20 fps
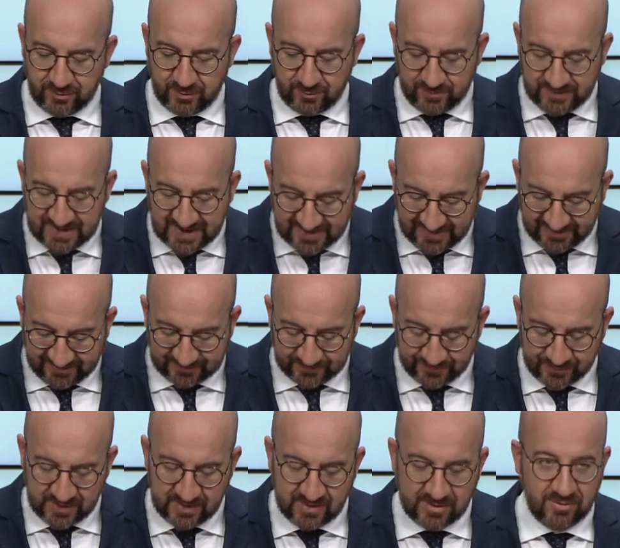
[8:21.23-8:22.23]
can
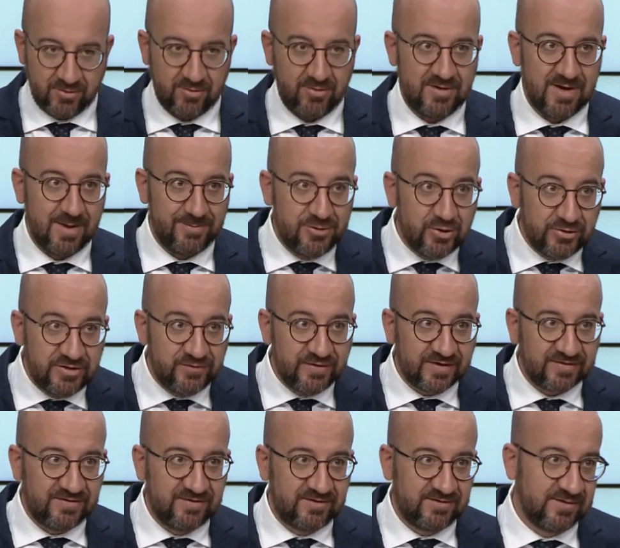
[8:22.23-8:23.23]
guarantee respect for our
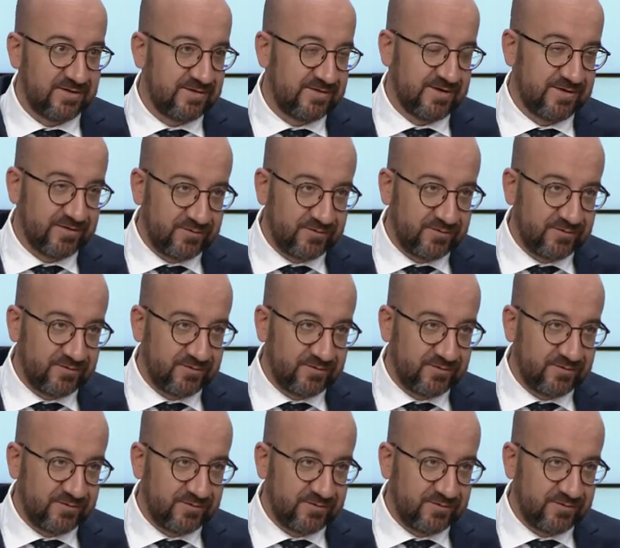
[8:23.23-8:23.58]
planet.